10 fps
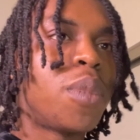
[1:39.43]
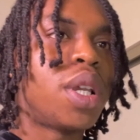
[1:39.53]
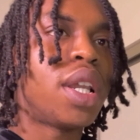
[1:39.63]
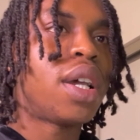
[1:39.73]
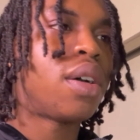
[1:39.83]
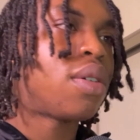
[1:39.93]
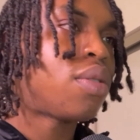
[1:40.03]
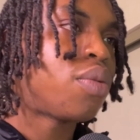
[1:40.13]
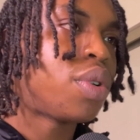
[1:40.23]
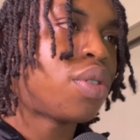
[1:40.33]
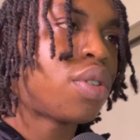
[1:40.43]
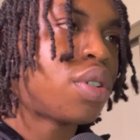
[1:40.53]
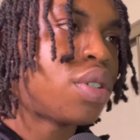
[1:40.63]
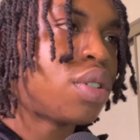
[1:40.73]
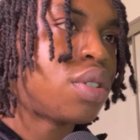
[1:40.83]
Now we're
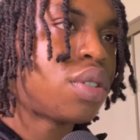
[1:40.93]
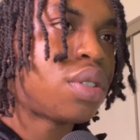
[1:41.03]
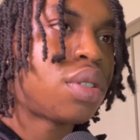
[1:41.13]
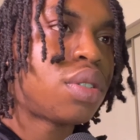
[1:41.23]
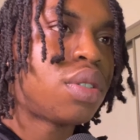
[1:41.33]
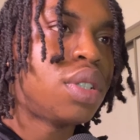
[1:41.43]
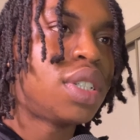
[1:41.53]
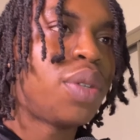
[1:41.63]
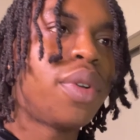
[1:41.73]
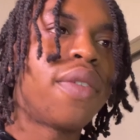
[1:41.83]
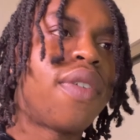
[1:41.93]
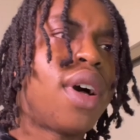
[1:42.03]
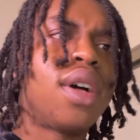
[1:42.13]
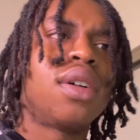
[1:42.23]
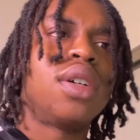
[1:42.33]
gonna see we can
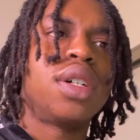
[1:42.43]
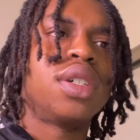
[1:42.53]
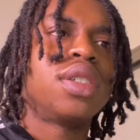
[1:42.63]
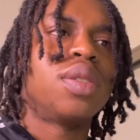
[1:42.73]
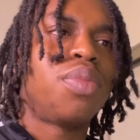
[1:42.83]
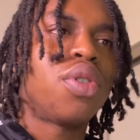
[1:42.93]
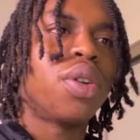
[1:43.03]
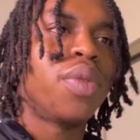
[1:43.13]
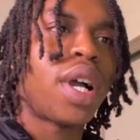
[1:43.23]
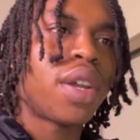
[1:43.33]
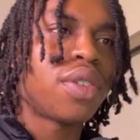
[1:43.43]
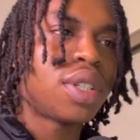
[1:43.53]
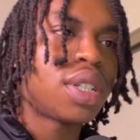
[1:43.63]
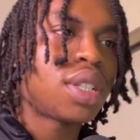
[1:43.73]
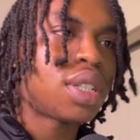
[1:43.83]
find a good support. We got the
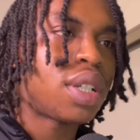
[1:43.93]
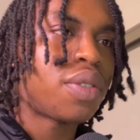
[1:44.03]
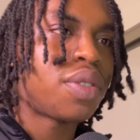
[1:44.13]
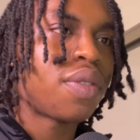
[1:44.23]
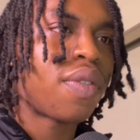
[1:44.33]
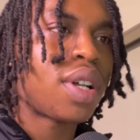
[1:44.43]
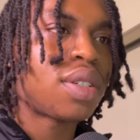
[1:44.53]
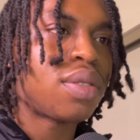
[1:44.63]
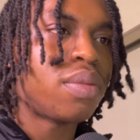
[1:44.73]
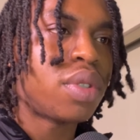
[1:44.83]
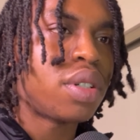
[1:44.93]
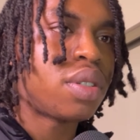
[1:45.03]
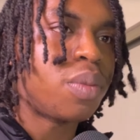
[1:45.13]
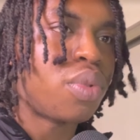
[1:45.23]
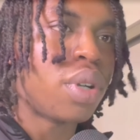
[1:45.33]
resistance. Now we see if we can find some good
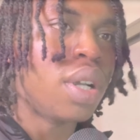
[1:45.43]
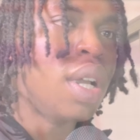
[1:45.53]
support.